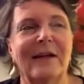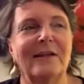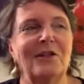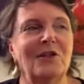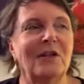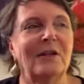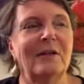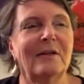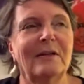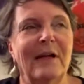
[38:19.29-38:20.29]
and uh,
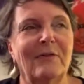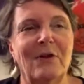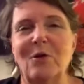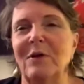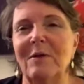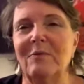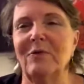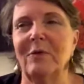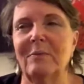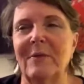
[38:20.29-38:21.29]
I've known him
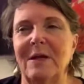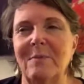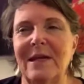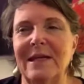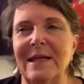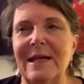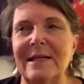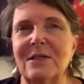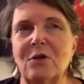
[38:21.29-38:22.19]
for many, many years.